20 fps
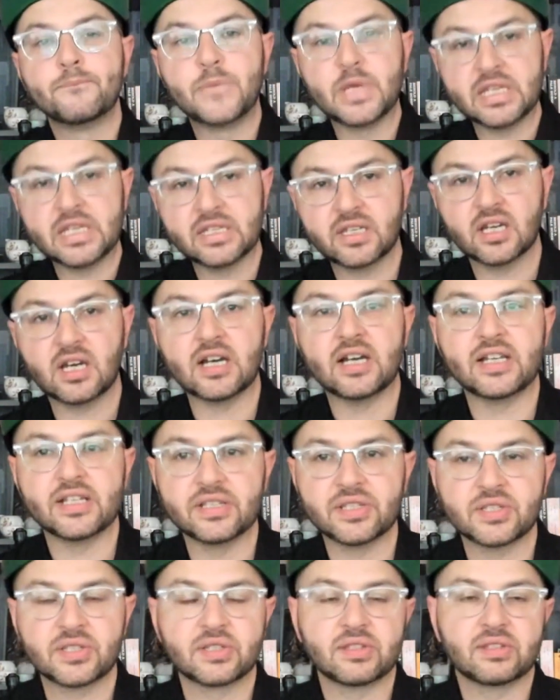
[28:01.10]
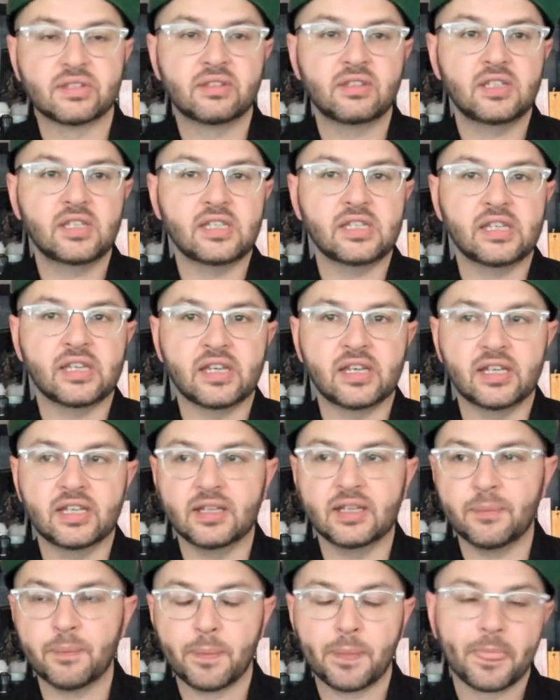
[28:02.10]
because
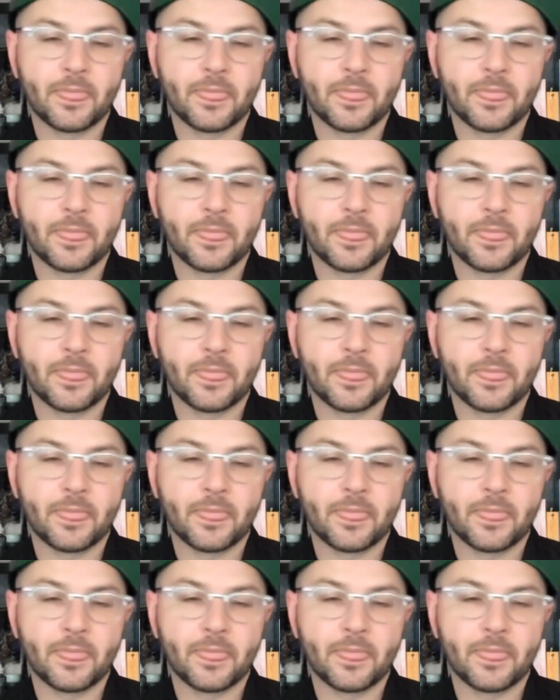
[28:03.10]
the